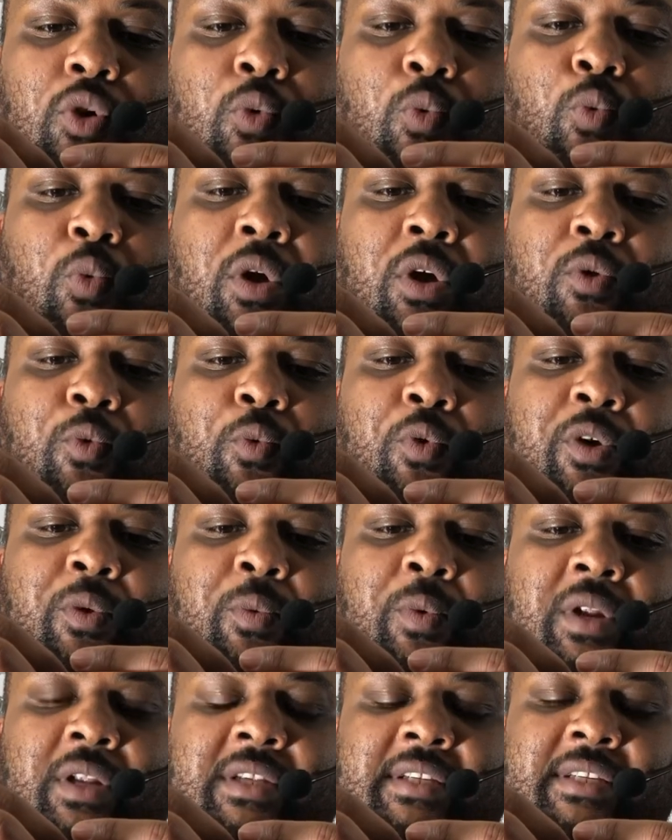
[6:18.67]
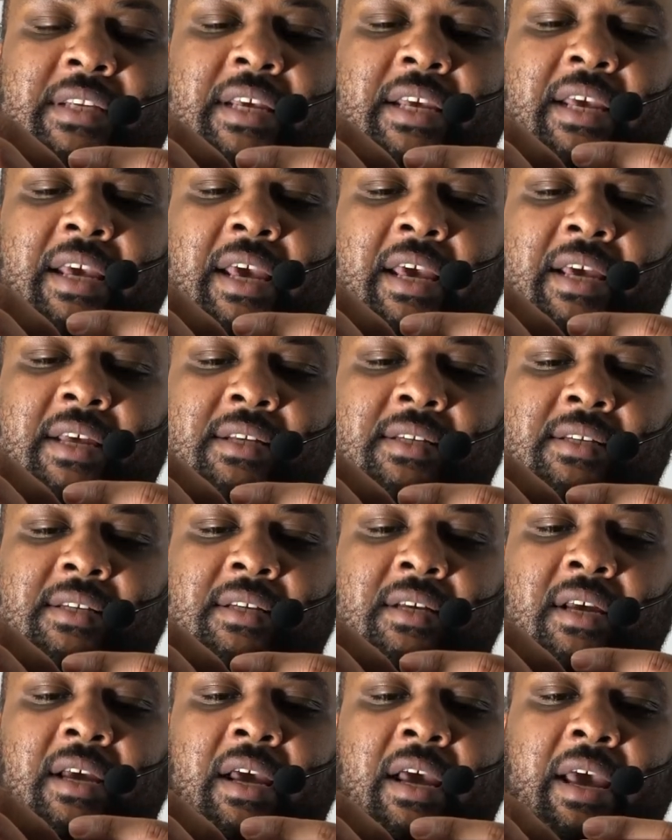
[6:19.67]
what we will see is
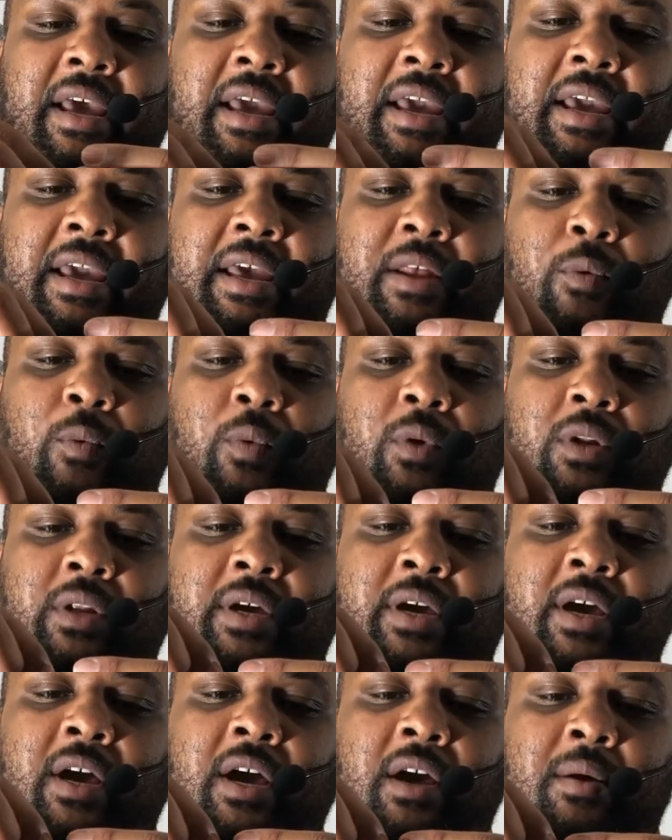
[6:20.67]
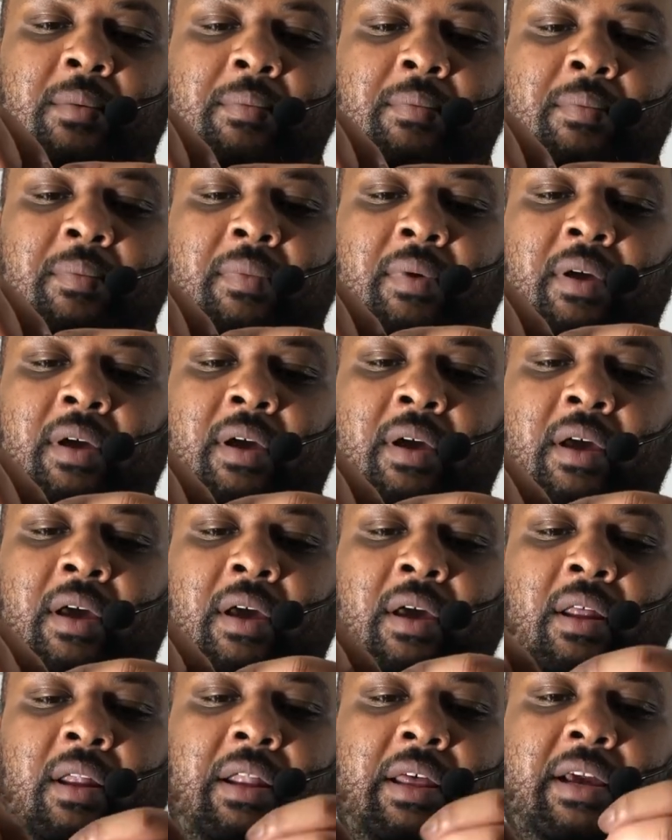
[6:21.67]
it will come,
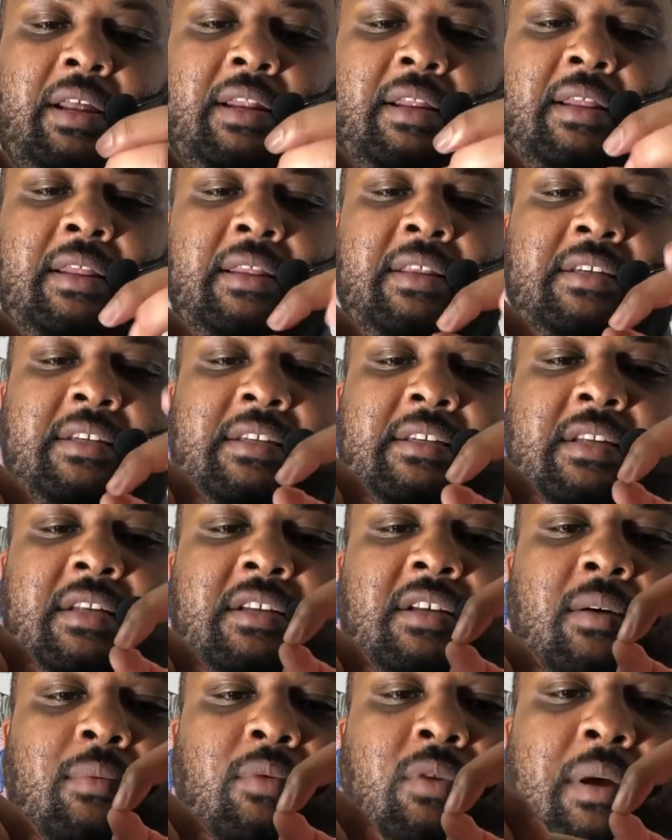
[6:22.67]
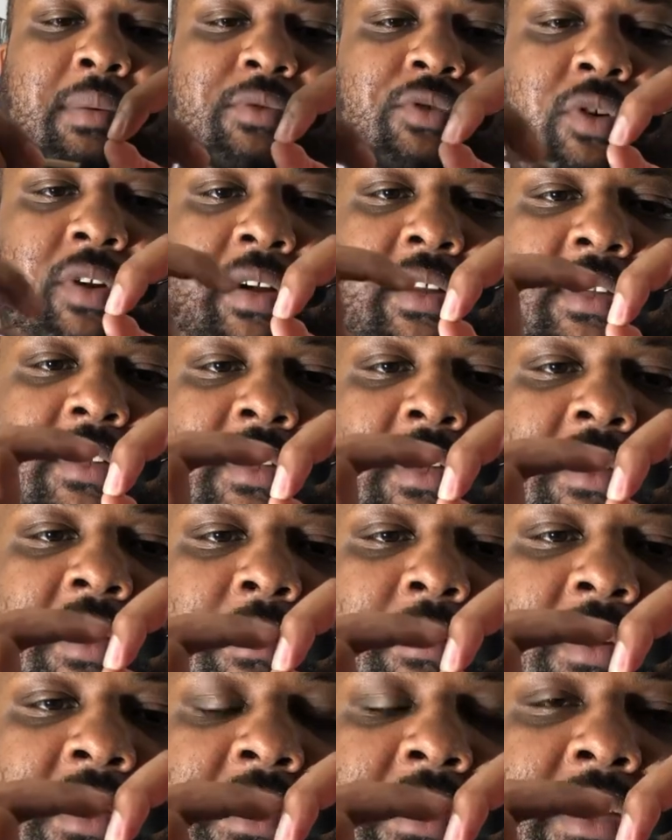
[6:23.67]
like this is the double, I'm sorry, this is the double,
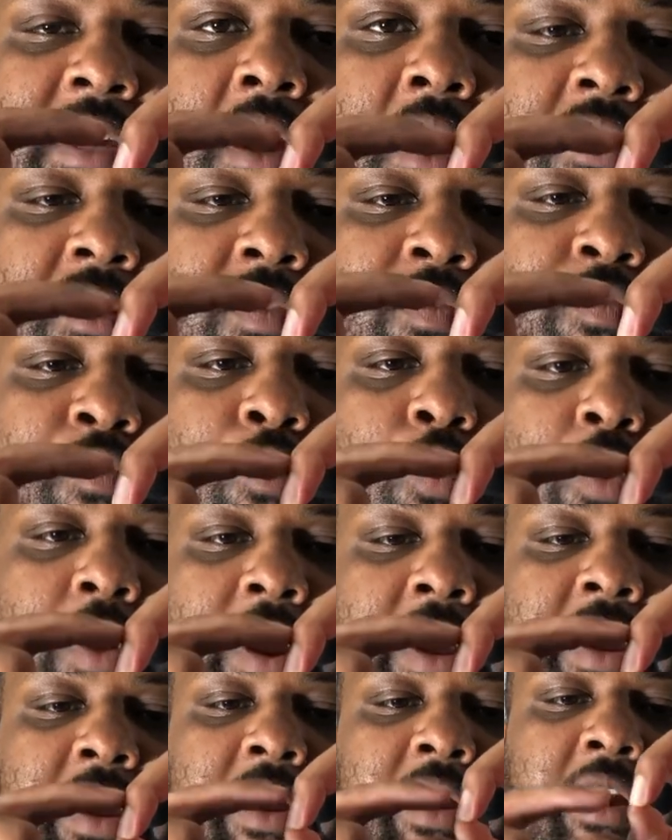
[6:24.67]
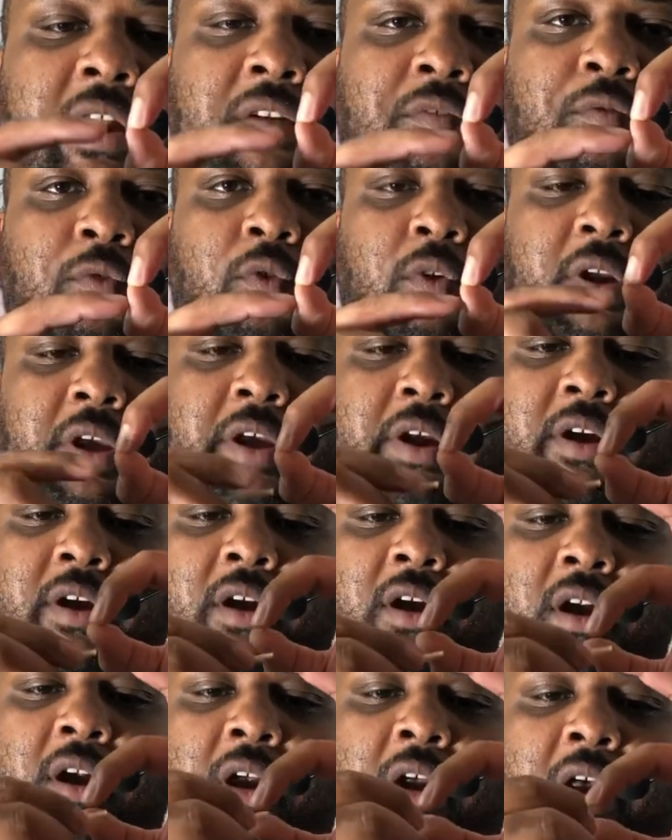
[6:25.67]
this is the 4 here and 4 here.
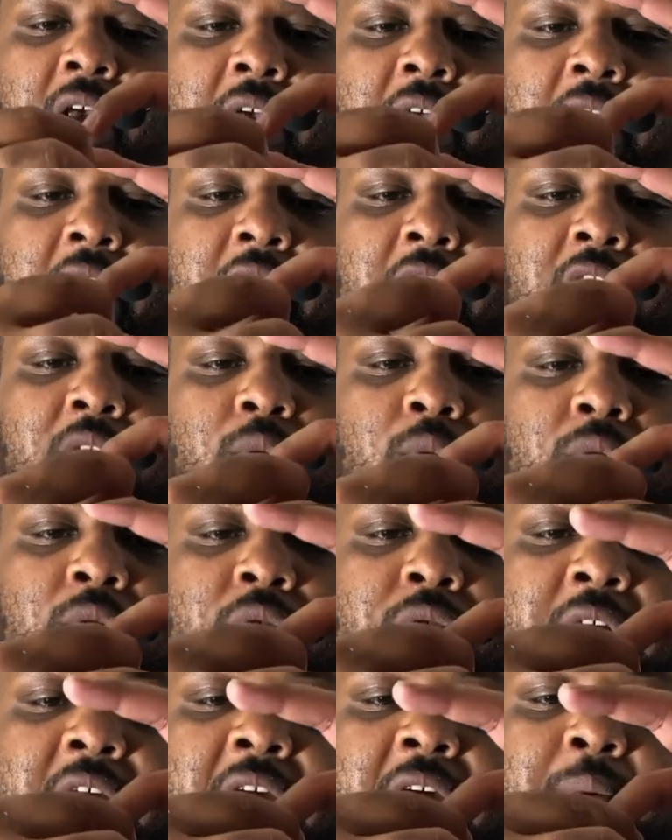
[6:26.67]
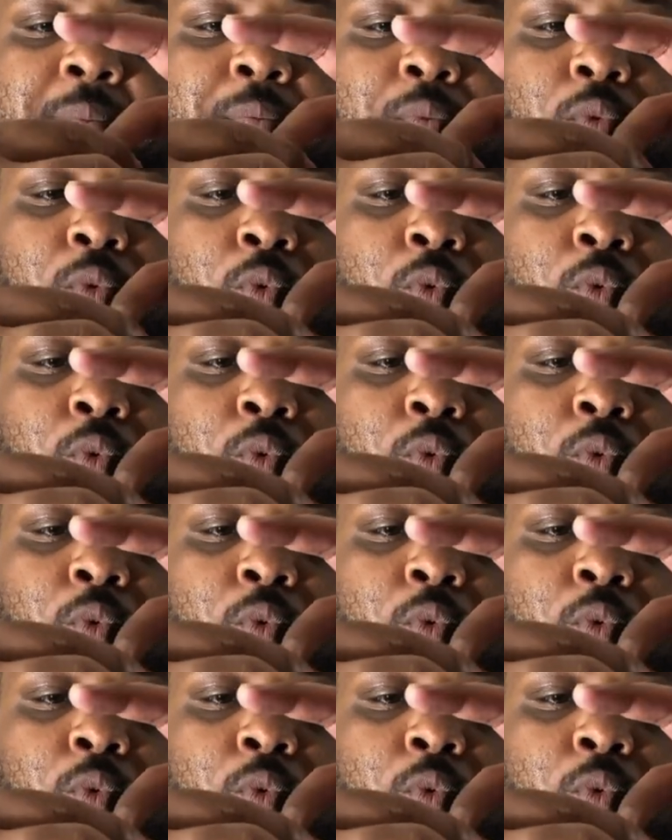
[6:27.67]
It would wrap